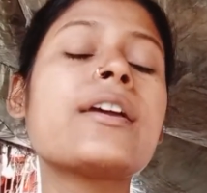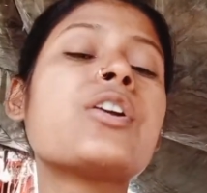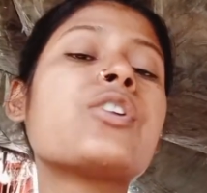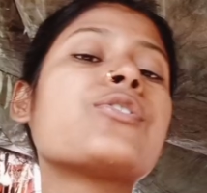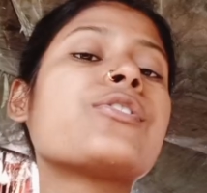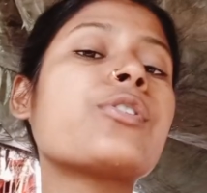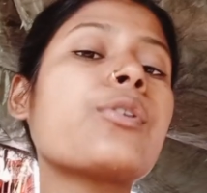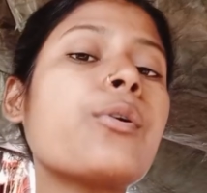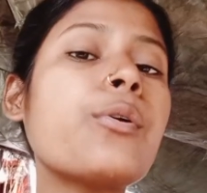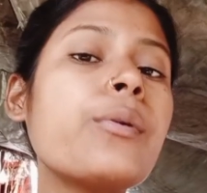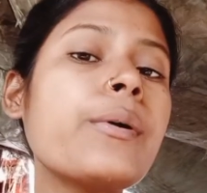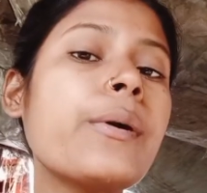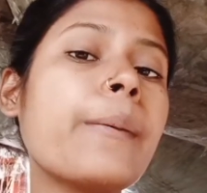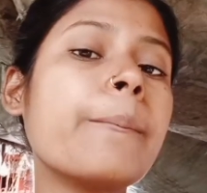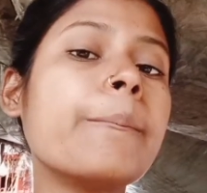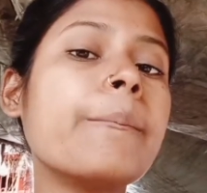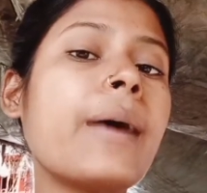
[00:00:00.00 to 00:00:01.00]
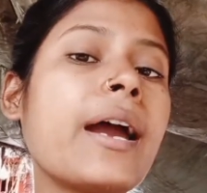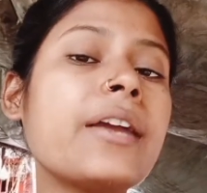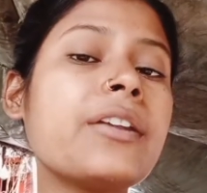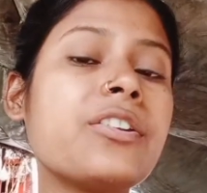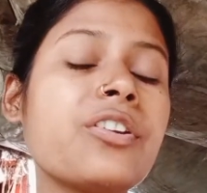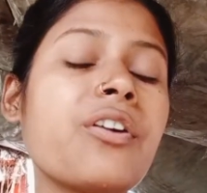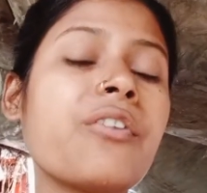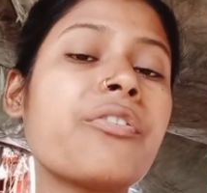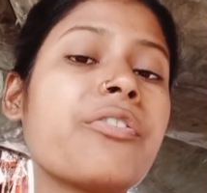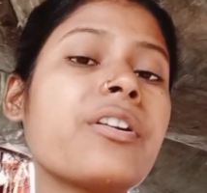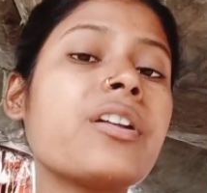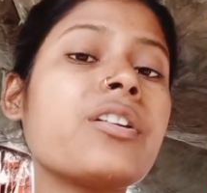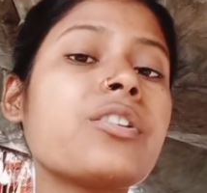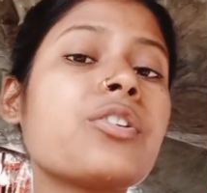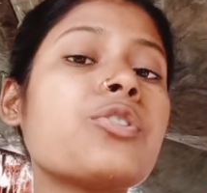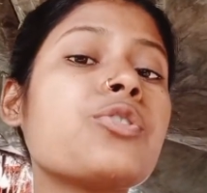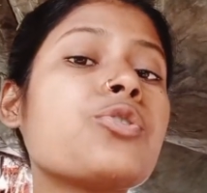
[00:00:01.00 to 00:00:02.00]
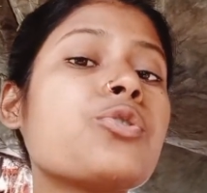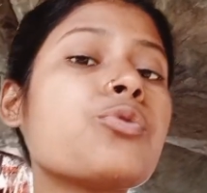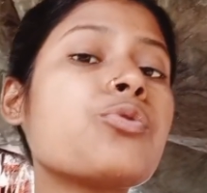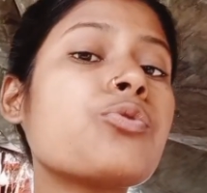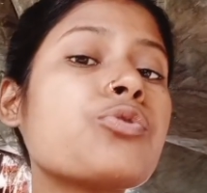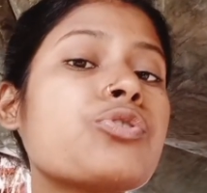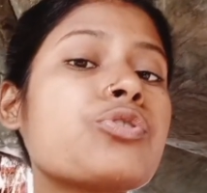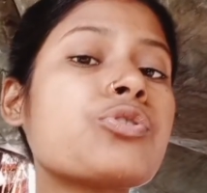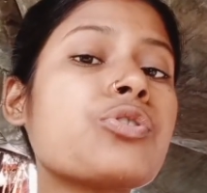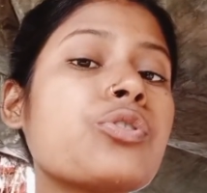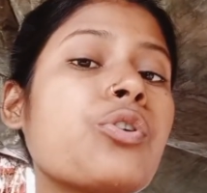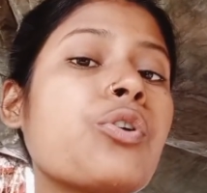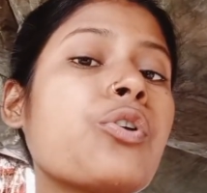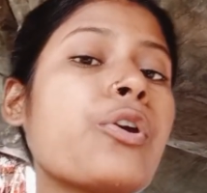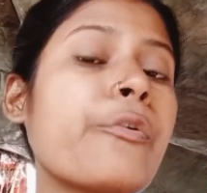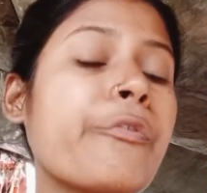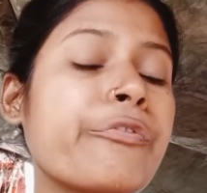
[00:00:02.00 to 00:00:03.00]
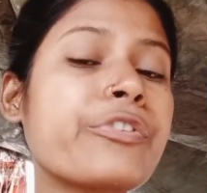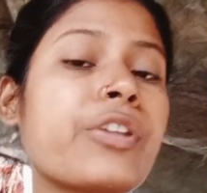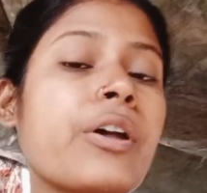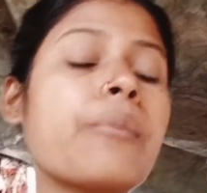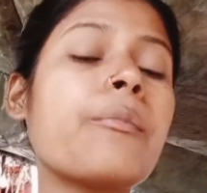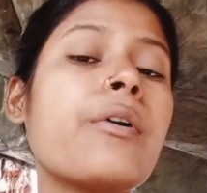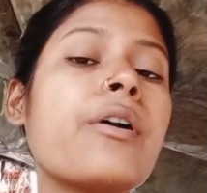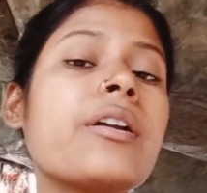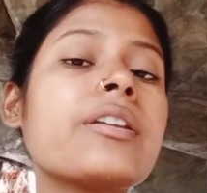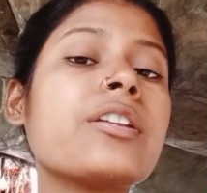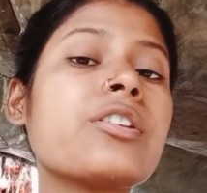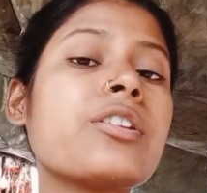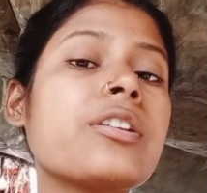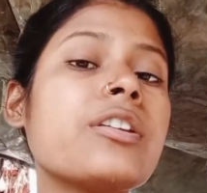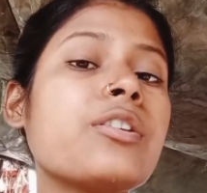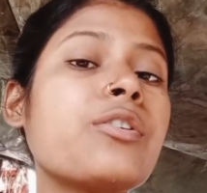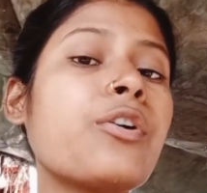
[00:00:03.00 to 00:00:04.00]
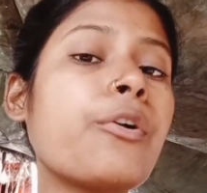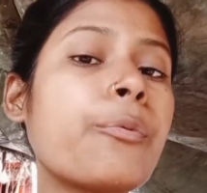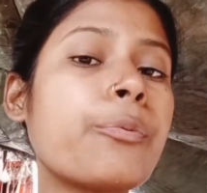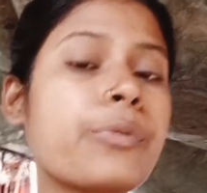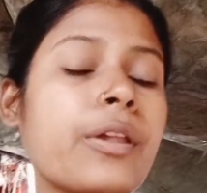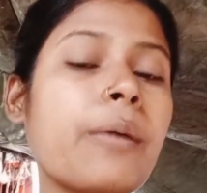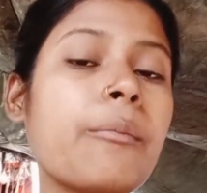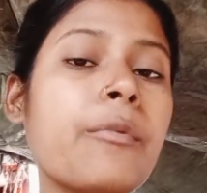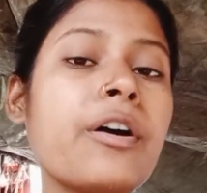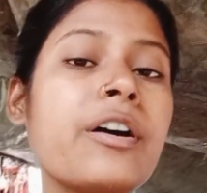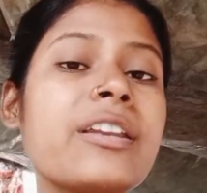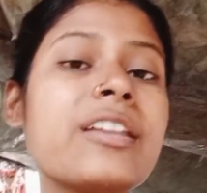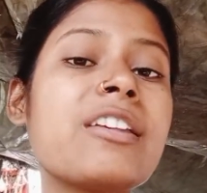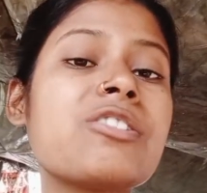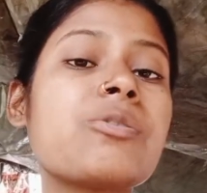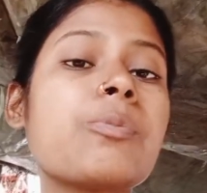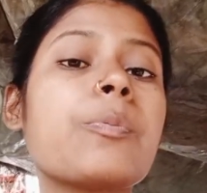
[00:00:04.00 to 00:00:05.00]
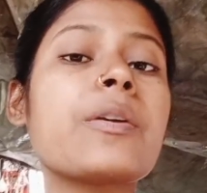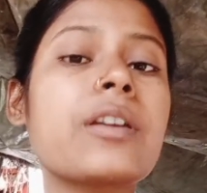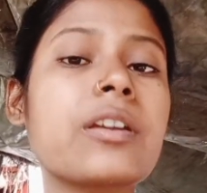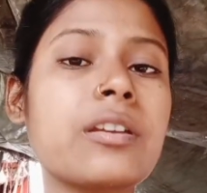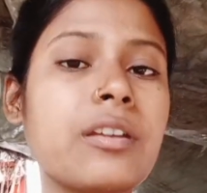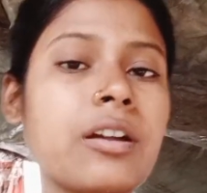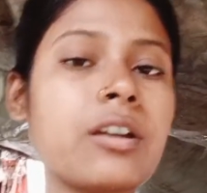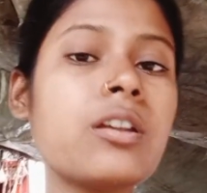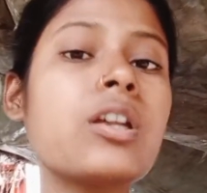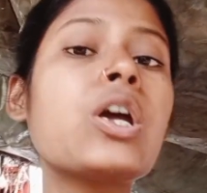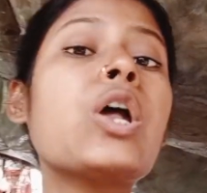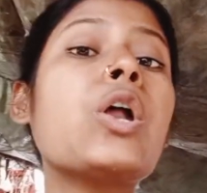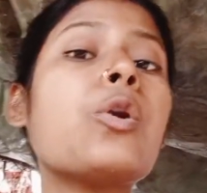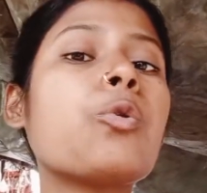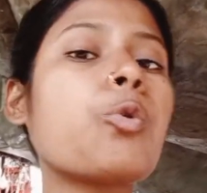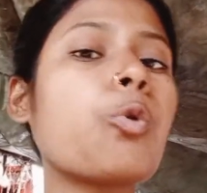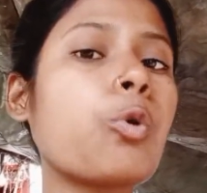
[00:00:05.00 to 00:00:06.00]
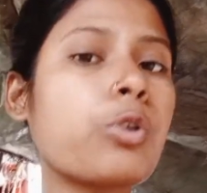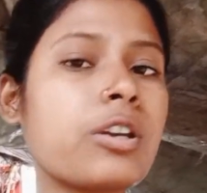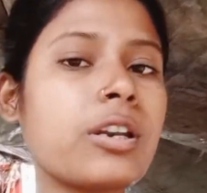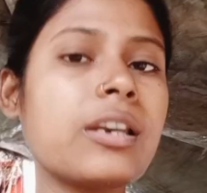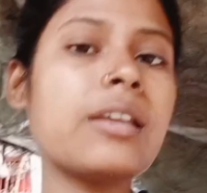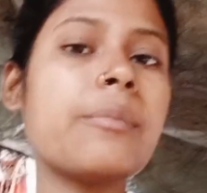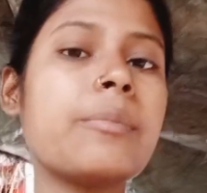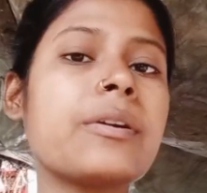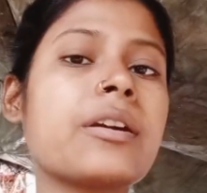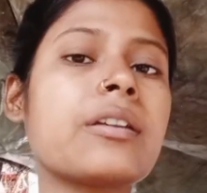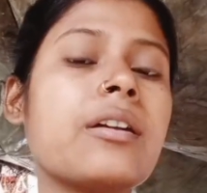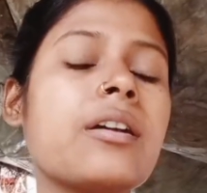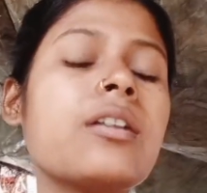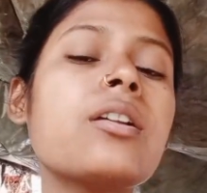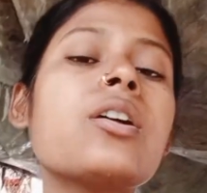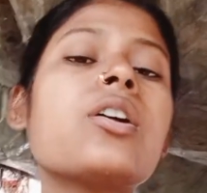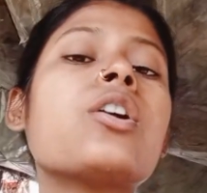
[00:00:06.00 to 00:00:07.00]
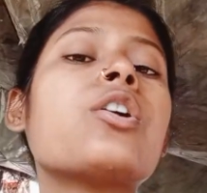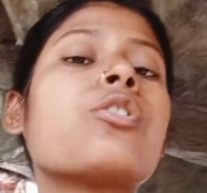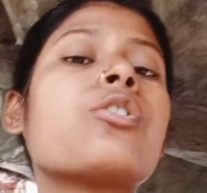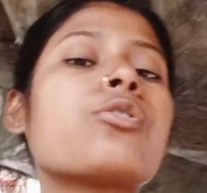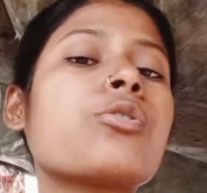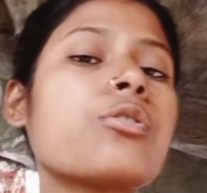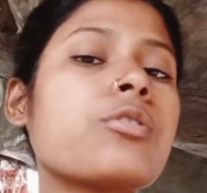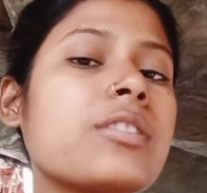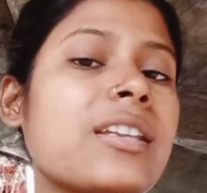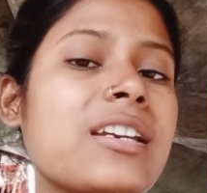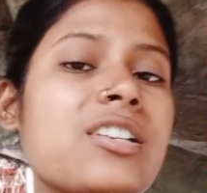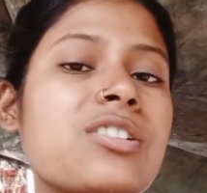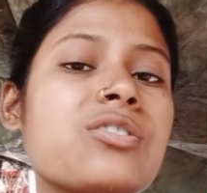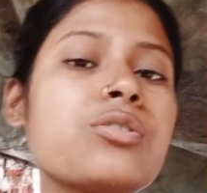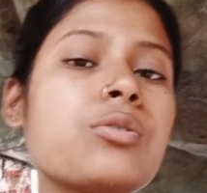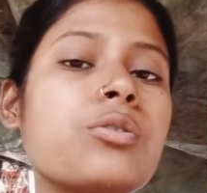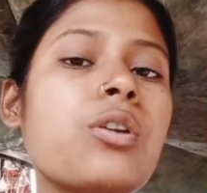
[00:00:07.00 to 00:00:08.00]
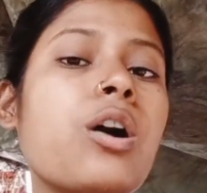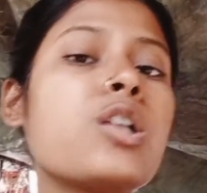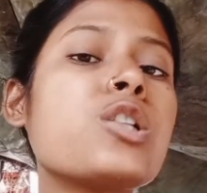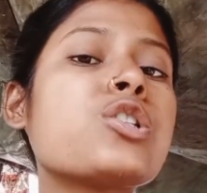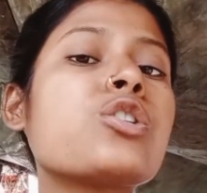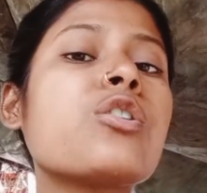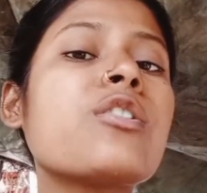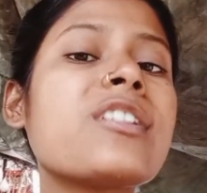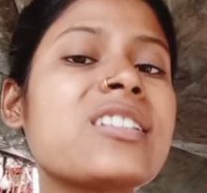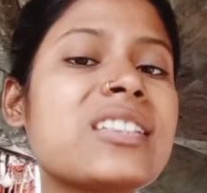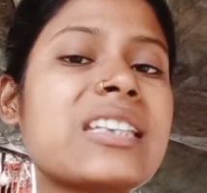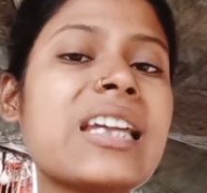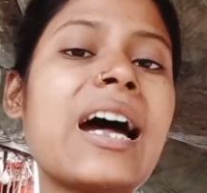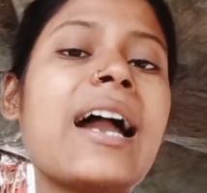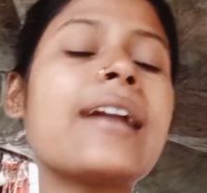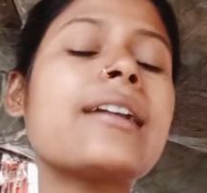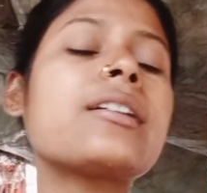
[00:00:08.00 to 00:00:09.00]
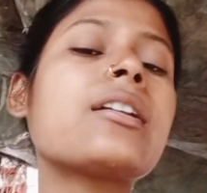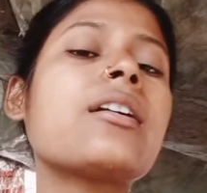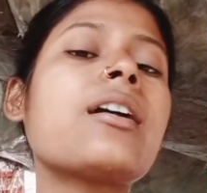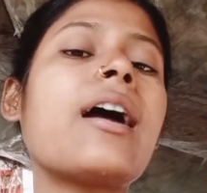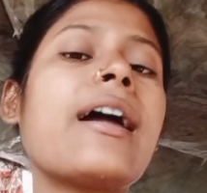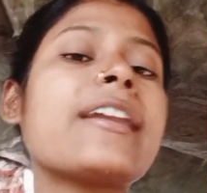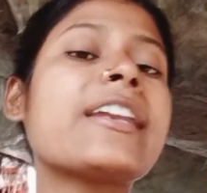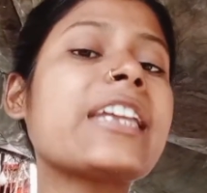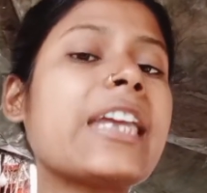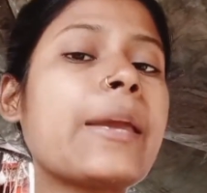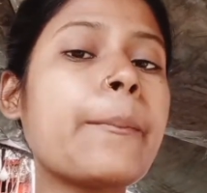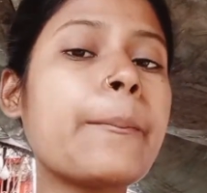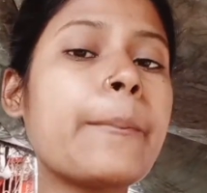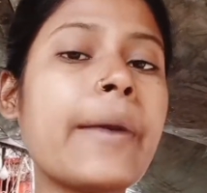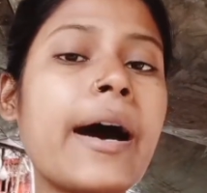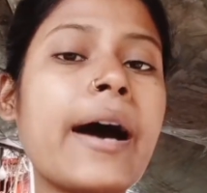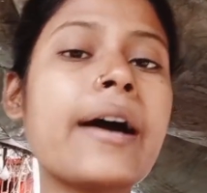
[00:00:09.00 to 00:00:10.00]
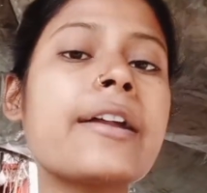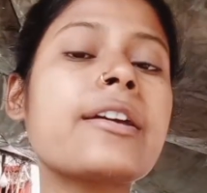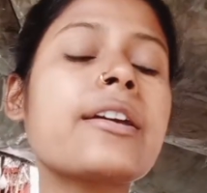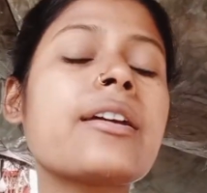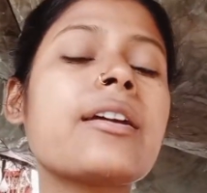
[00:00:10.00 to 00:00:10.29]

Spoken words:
So my dear friend, if someone is beginner, totally beginner, so they should also start and mark